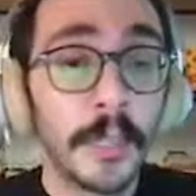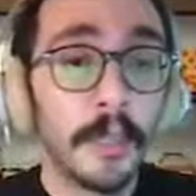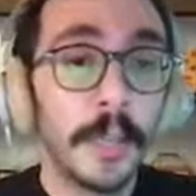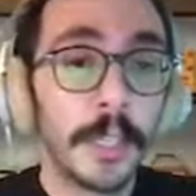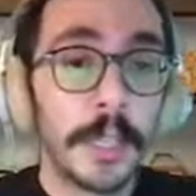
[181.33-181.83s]

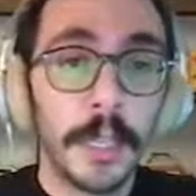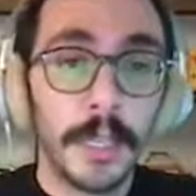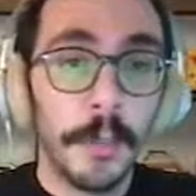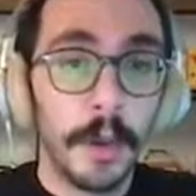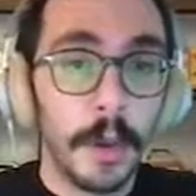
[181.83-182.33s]
intervention in
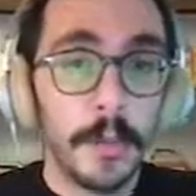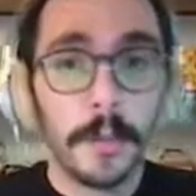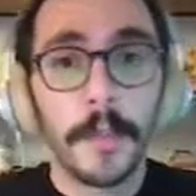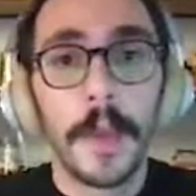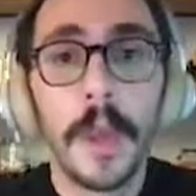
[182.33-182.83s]
Lebanon.
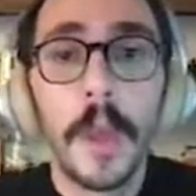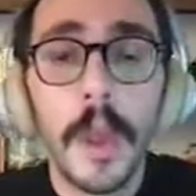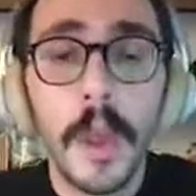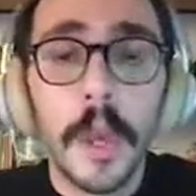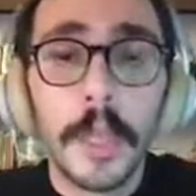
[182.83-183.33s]

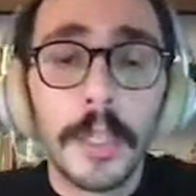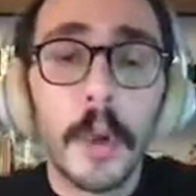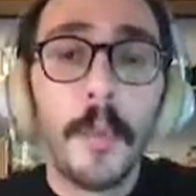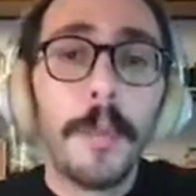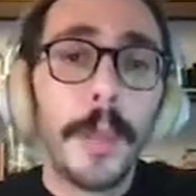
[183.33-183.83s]

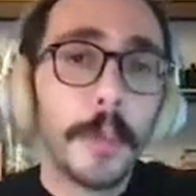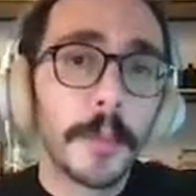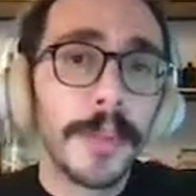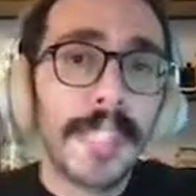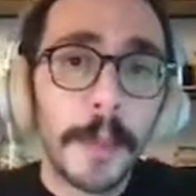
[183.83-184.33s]
So people's
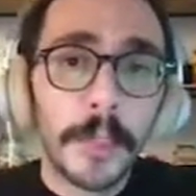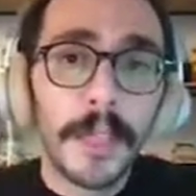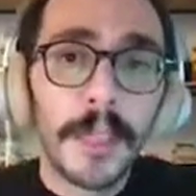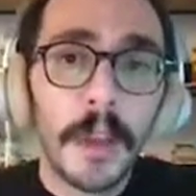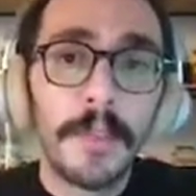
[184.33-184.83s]

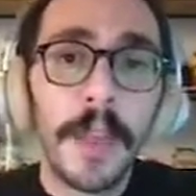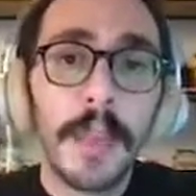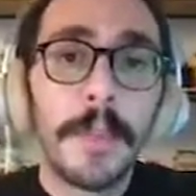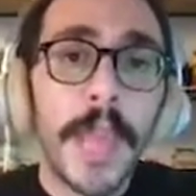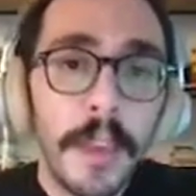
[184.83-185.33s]
perceptions of
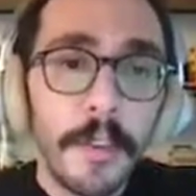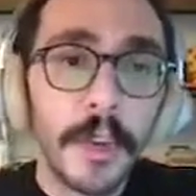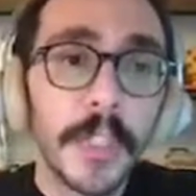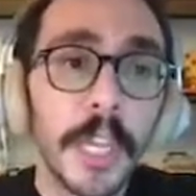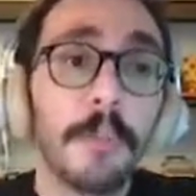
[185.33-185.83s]
and
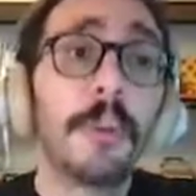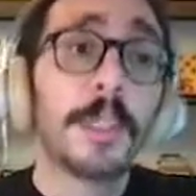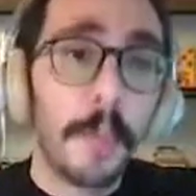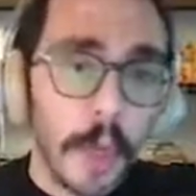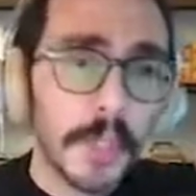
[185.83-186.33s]
behaviors in
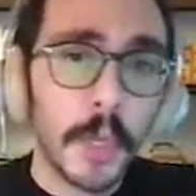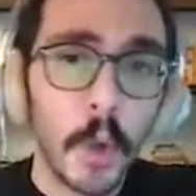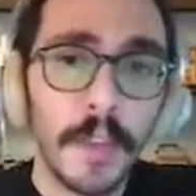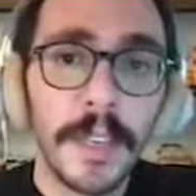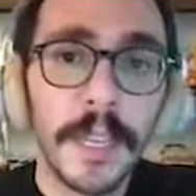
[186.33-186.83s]
response to
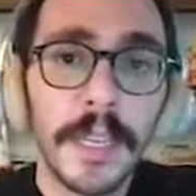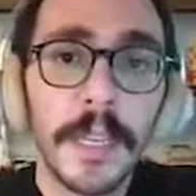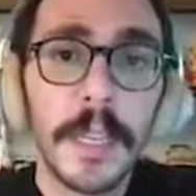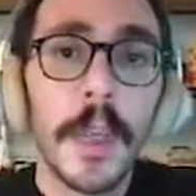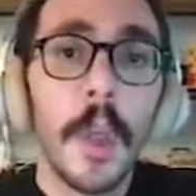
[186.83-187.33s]

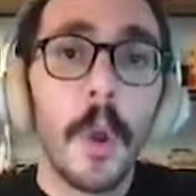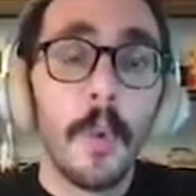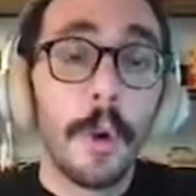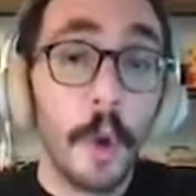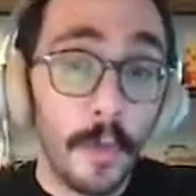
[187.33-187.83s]
COVID-19
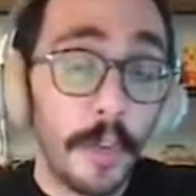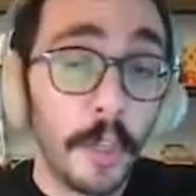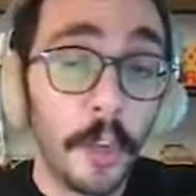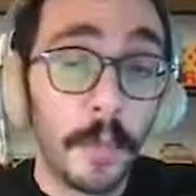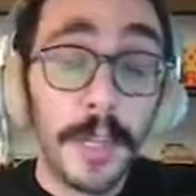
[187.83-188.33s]
were
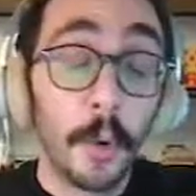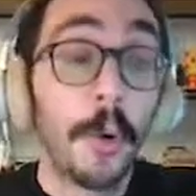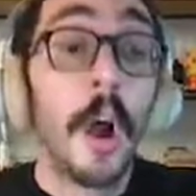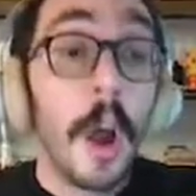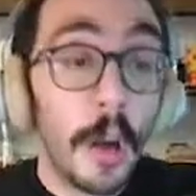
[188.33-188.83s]
overdetermined
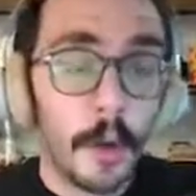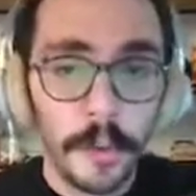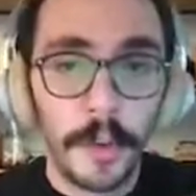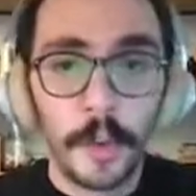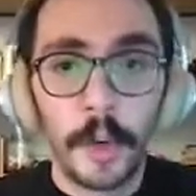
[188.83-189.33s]
or are
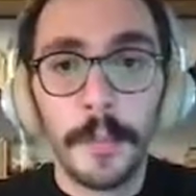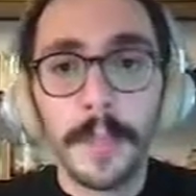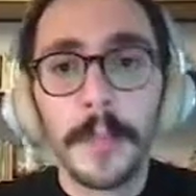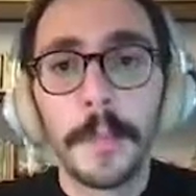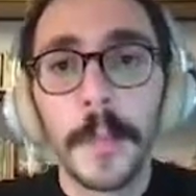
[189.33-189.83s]
overdetermined.